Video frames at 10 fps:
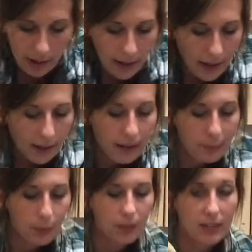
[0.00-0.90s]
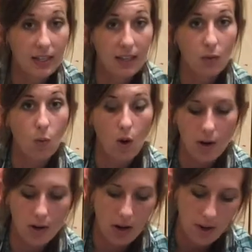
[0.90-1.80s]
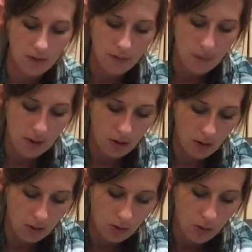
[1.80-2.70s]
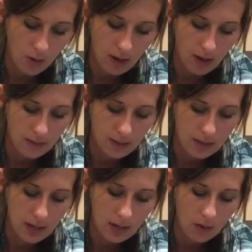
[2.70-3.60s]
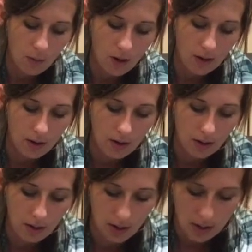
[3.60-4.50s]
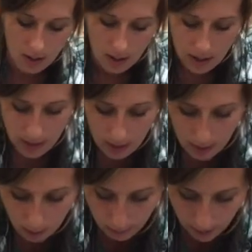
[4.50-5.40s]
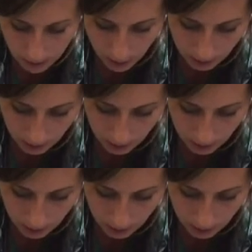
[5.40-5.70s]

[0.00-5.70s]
And I'm going to get the water out of the middle. You don't wanna have standing water in your project.